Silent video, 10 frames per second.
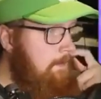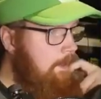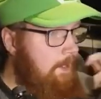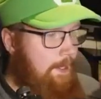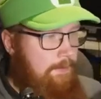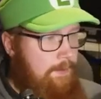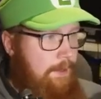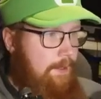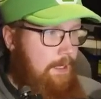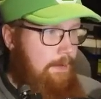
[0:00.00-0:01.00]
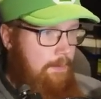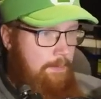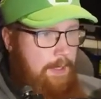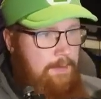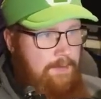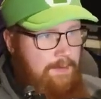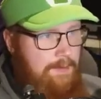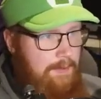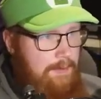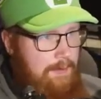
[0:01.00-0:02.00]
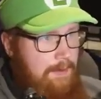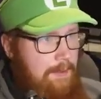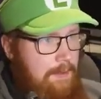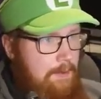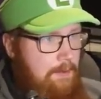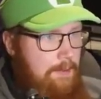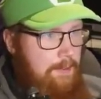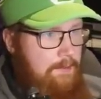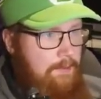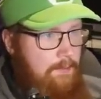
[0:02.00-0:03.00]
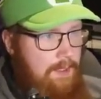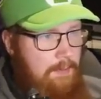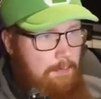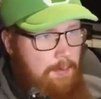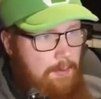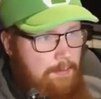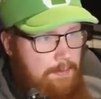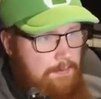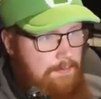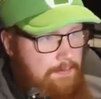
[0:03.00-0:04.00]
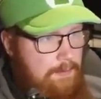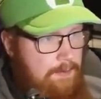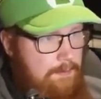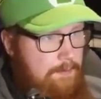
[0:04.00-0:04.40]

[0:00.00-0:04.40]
I love the theme for Bowser though. A lot of nice green and purple for it.